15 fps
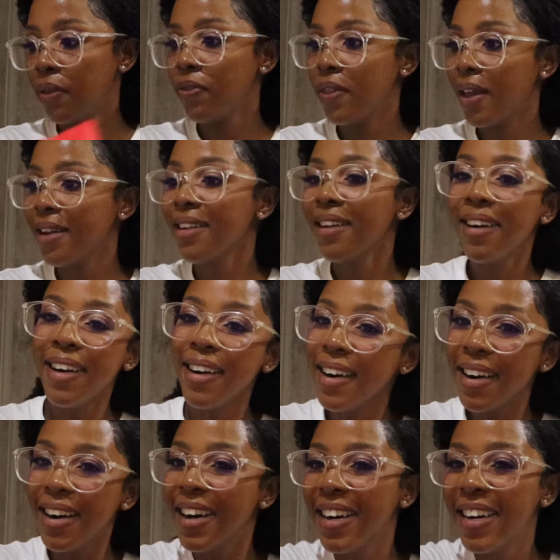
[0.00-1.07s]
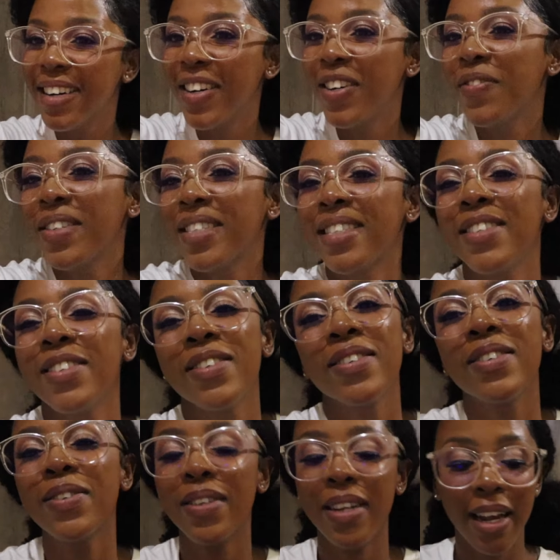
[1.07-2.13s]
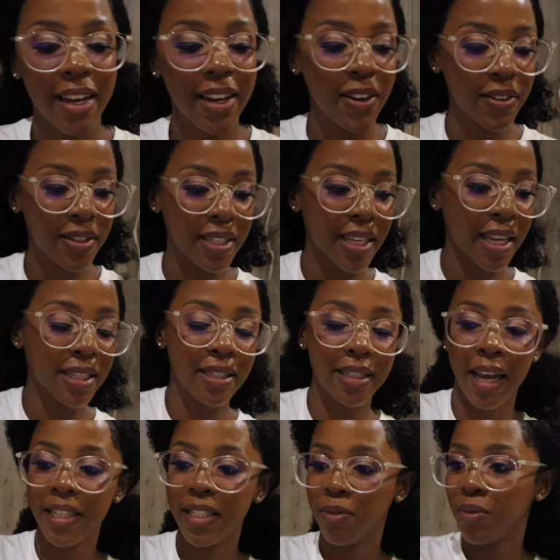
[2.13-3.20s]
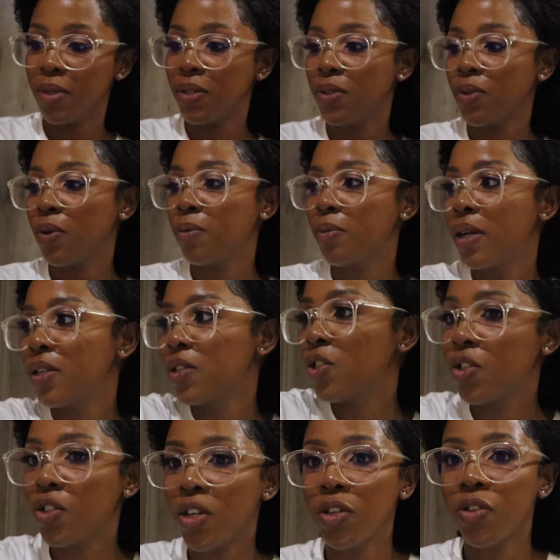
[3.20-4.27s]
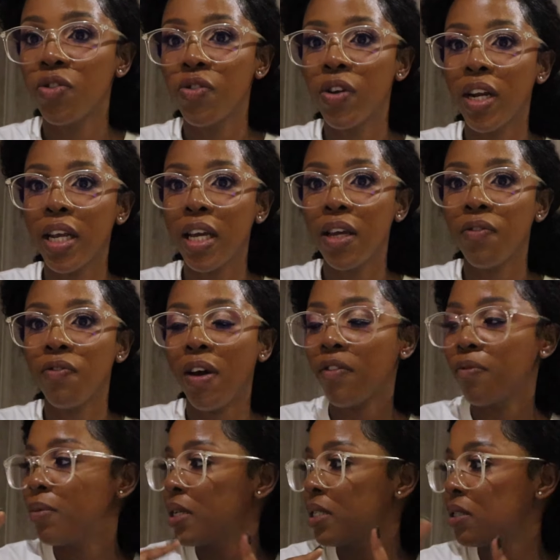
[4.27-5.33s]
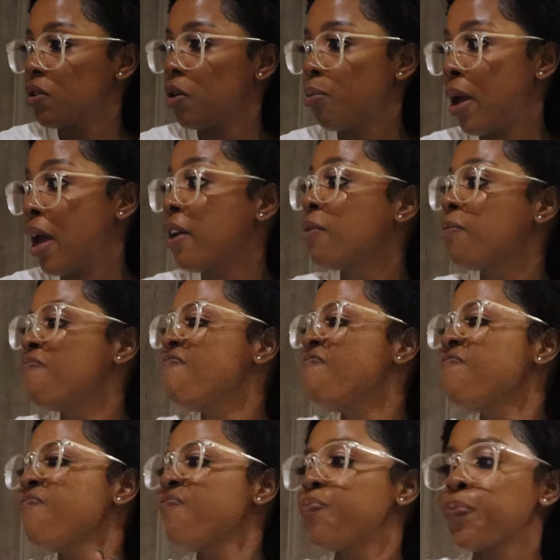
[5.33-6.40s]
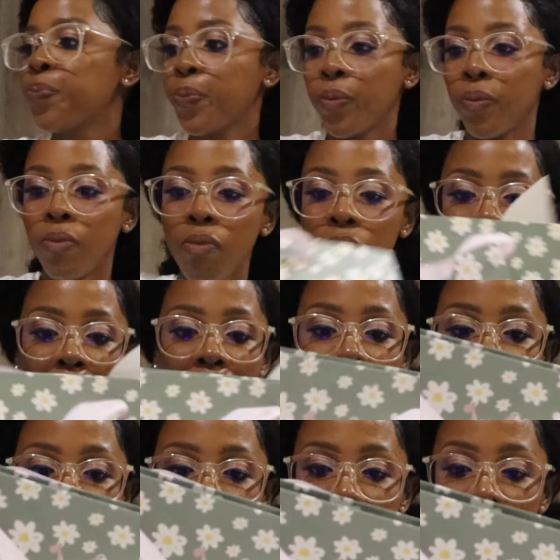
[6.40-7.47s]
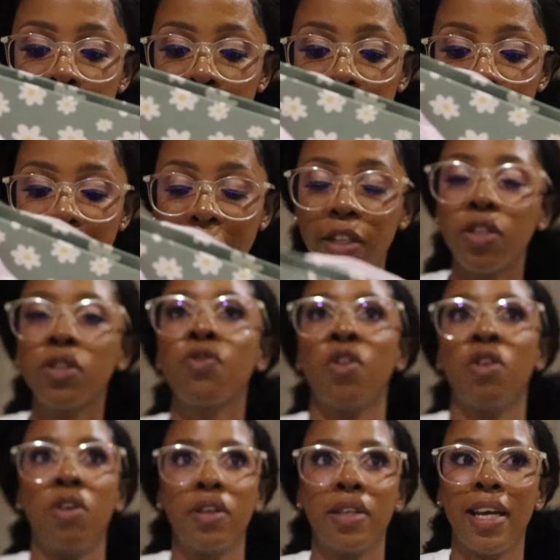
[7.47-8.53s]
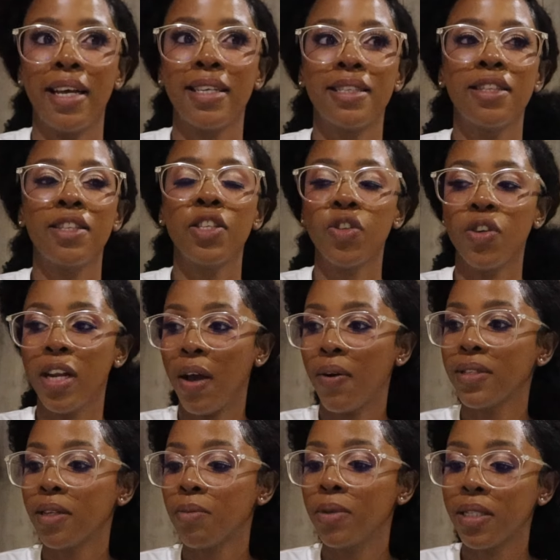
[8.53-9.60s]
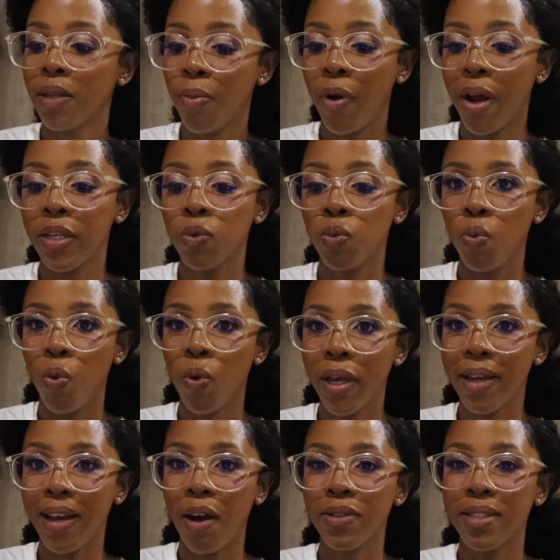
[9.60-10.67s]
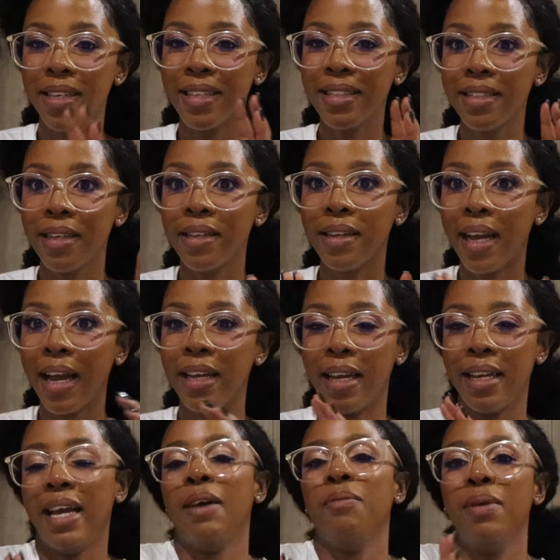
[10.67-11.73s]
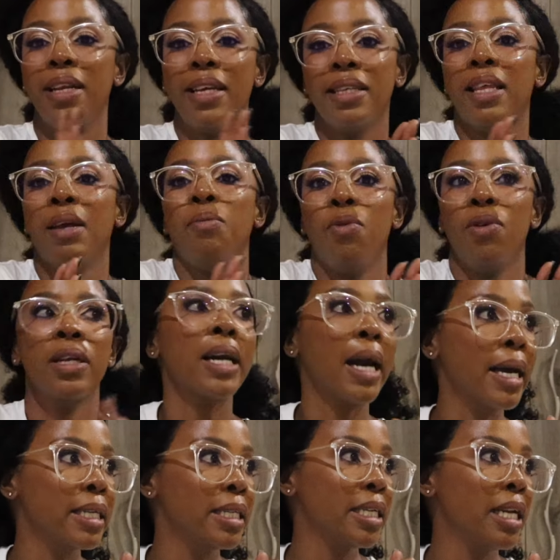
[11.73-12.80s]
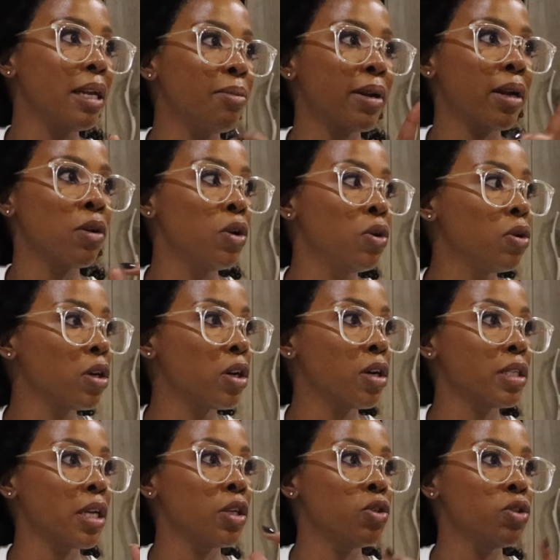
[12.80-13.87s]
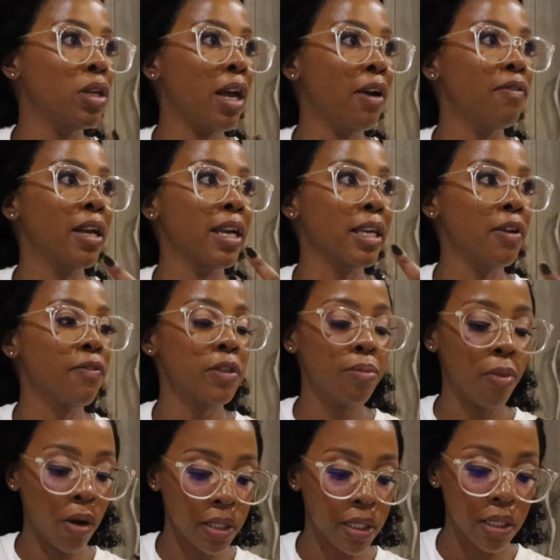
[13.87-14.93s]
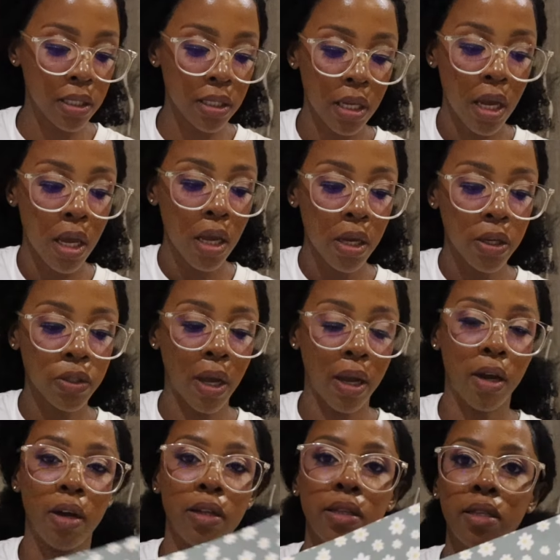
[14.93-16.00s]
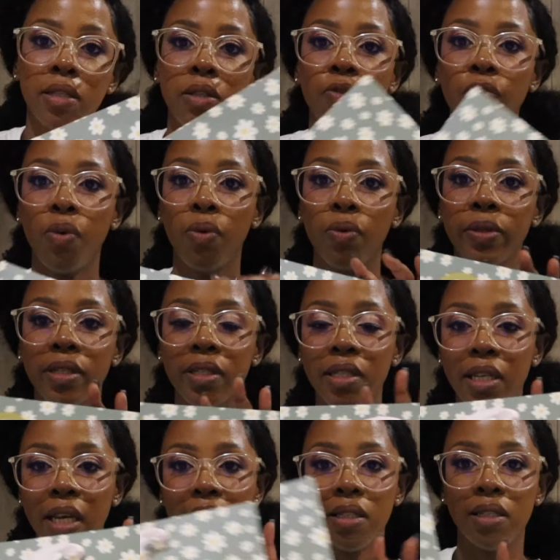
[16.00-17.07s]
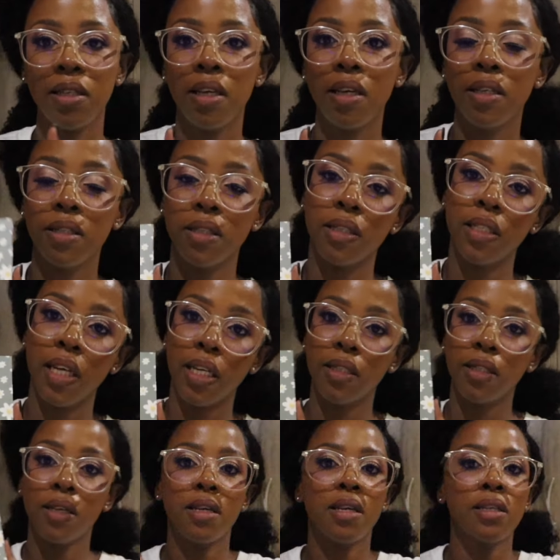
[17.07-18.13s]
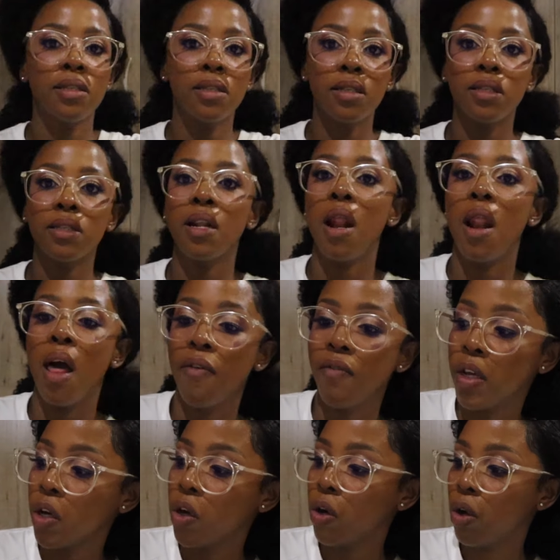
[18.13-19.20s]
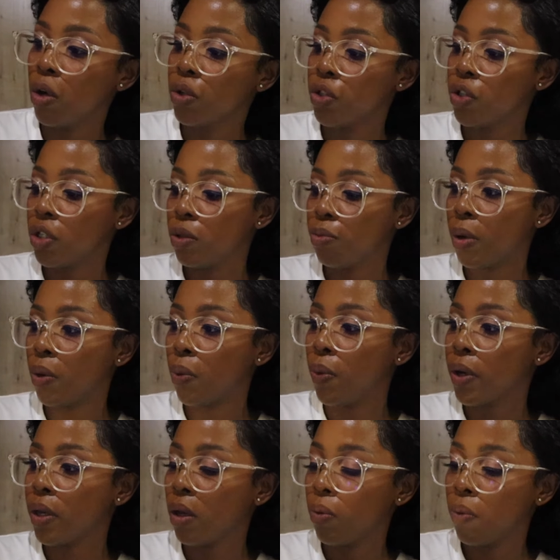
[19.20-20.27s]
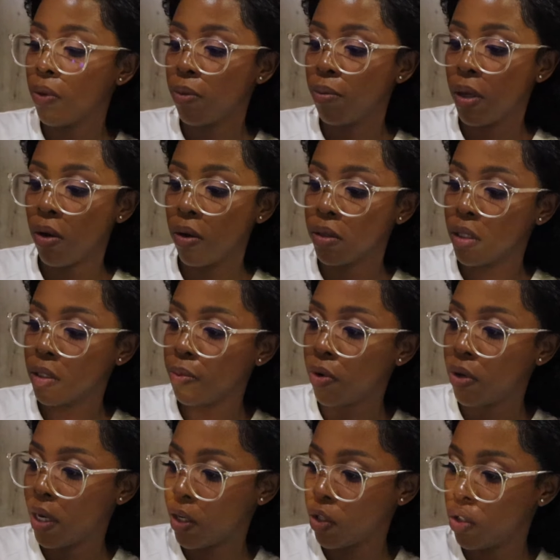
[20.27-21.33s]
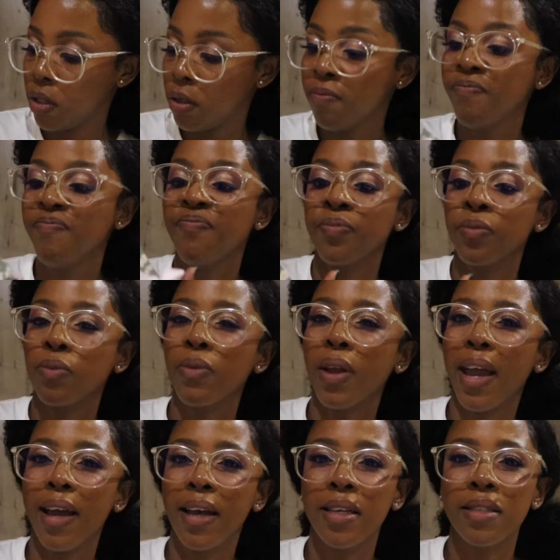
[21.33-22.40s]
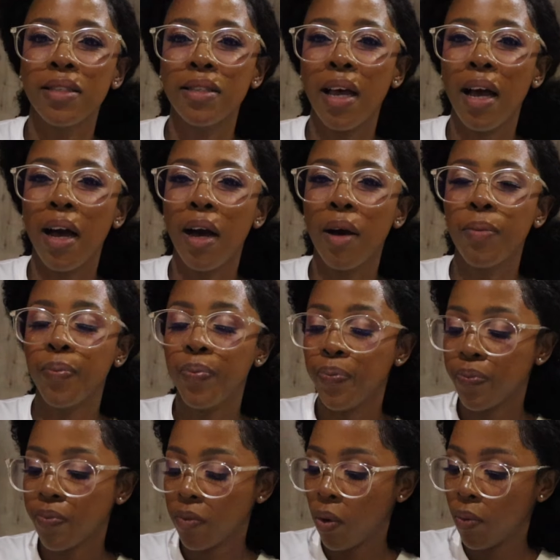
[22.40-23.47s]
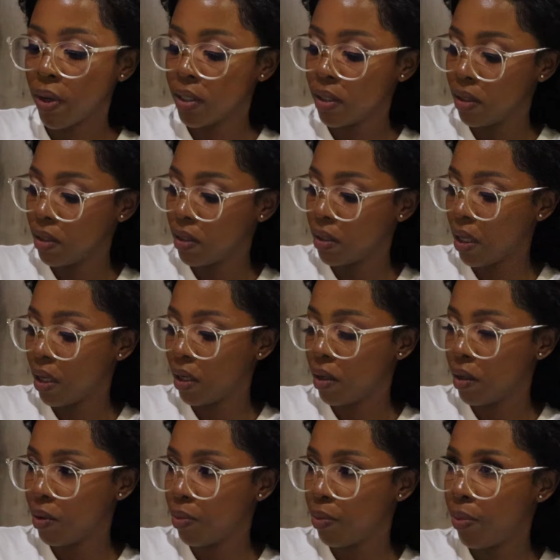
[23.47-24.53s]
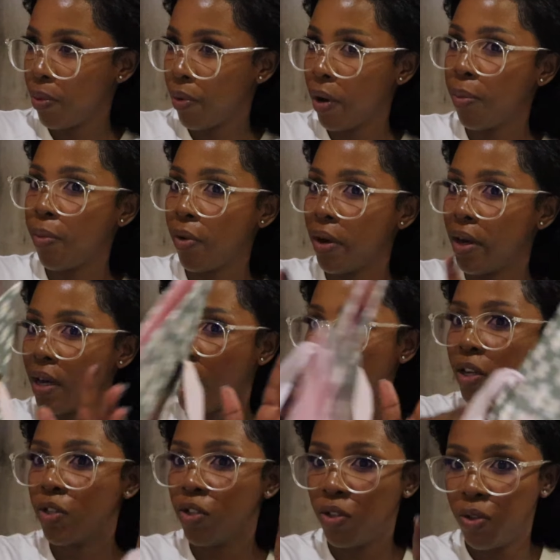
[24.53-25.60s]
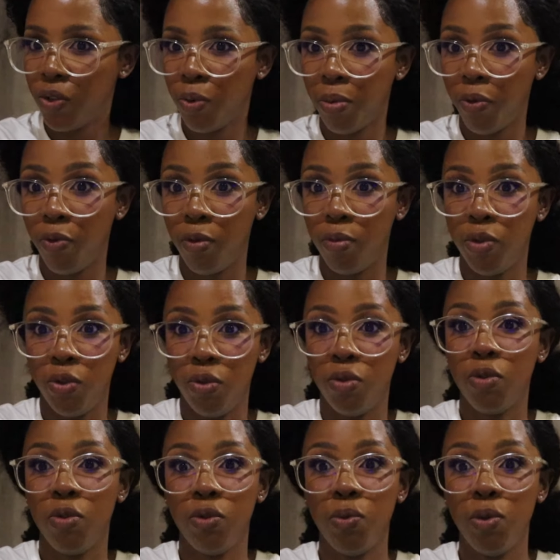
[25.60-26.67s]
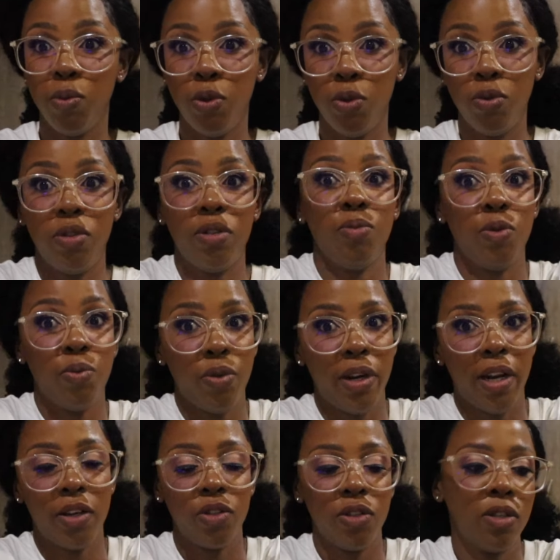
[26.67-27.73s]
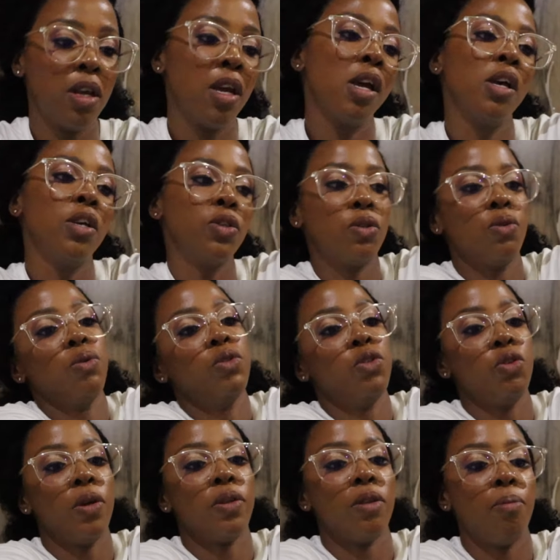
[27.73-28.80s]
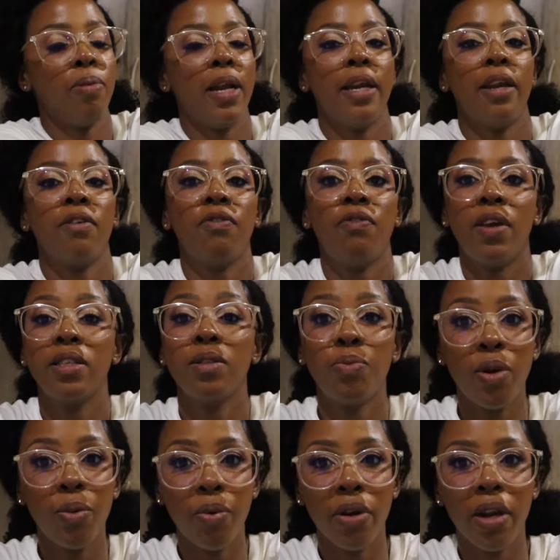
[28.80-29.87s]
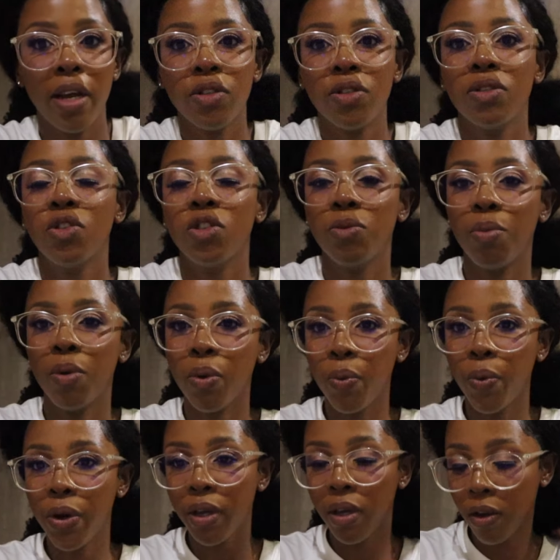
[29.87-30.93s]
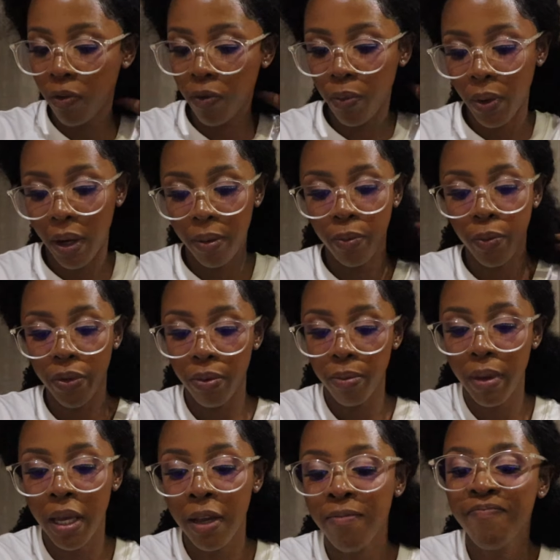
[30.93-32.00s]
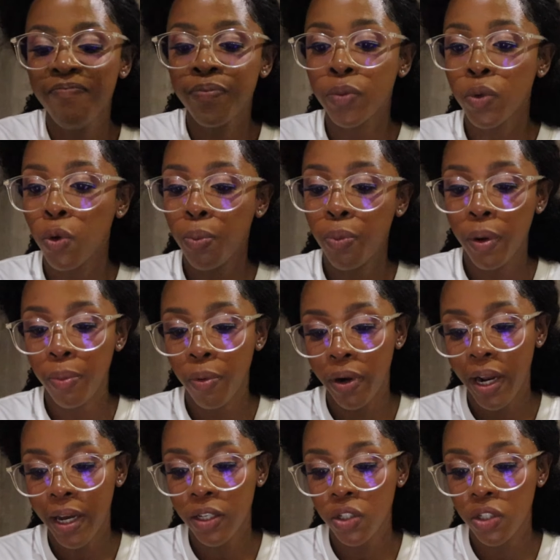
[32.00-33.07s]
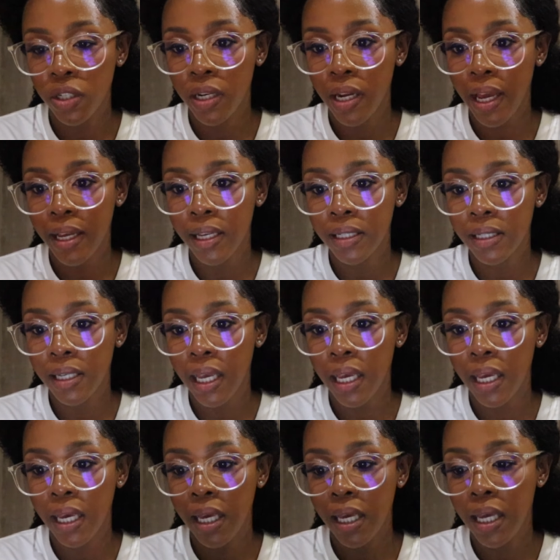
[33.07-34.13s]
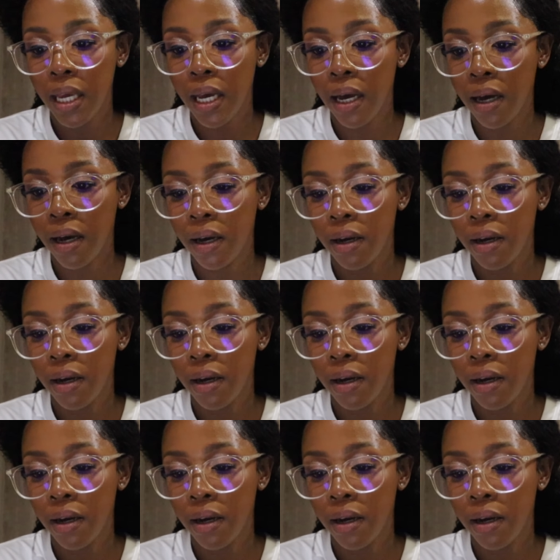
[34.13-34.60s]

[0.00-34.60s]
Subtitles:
and then over to like, oh, this excites me so much. It really, 5 minutes, not bad. I just forgot, guys. Literally, I was at Mr. Price walking out saying, can't be linked a morning dealer, but I'll look because I usually have like gift boxes. So I got this for Stacy. Stacy is this lovely girl. She's been working with me on this production as, what is this thing? Pre-production, so before we shoot, because when we shoot it's most production, so during the planning phase, pre-production, she's been working with me pre-production as a